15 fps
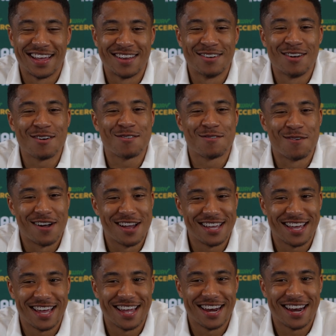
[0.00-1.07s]
Not quite
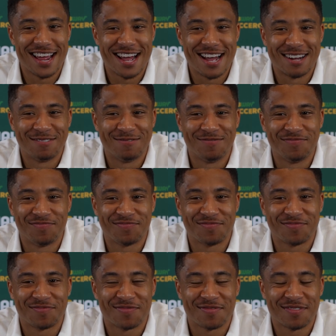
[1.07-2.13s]
yet. Um,
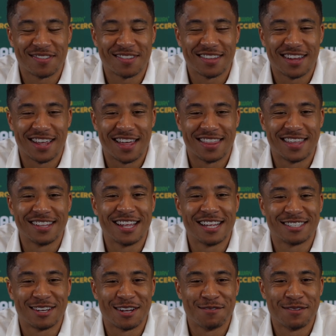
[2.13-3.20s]
I think
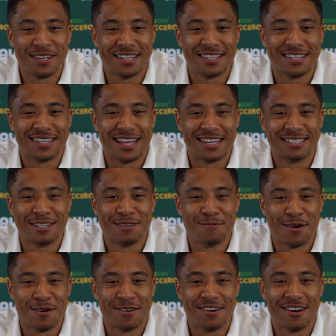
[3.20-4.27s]
that's going to be done
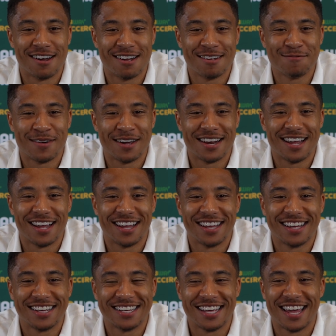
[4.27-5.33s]
tomorrow night. But
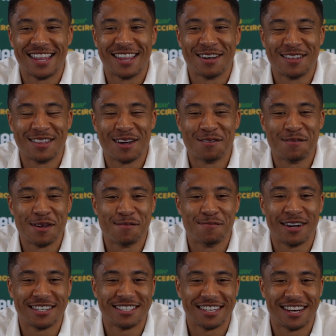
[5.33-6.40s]
uh, yeah, there'll, there'll be a
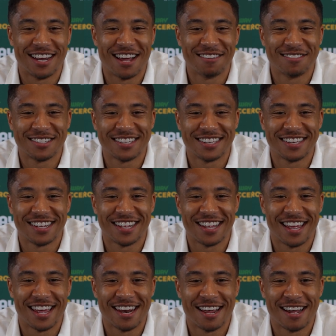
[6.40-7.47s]
bunch of laughs,
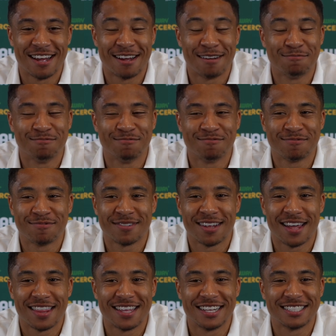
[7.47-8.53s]
and uh, I'm.
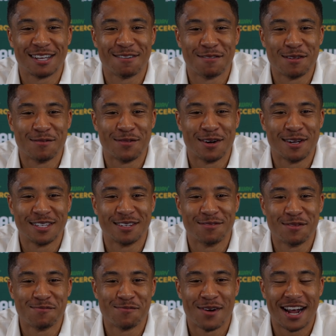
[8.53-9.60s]
I think some of the boys have
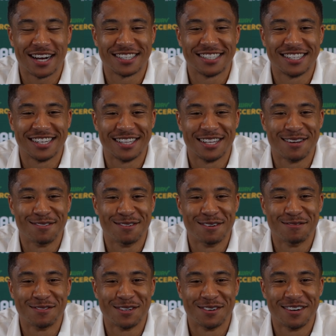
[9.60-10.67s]
been practicing in their
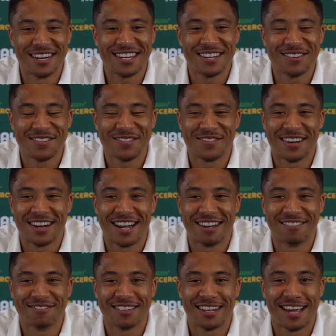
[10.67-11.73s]
rooms already, but
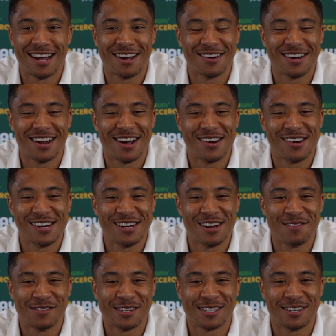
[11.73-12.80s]
um, yeah, I, I already
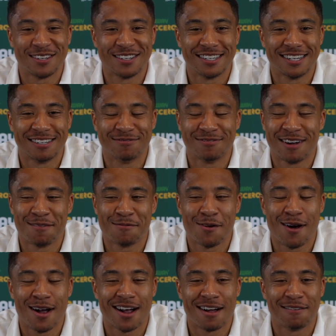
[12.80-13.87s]
know my song, and I'm I'm
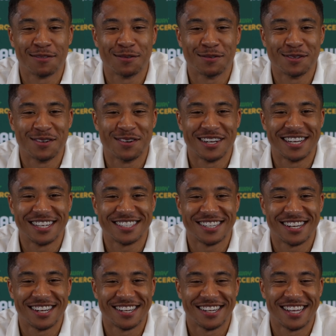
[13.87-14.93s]
quite comfortable doing it.
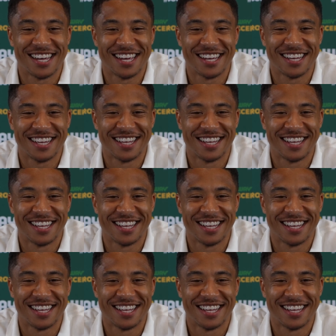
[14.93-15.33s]
So yeah.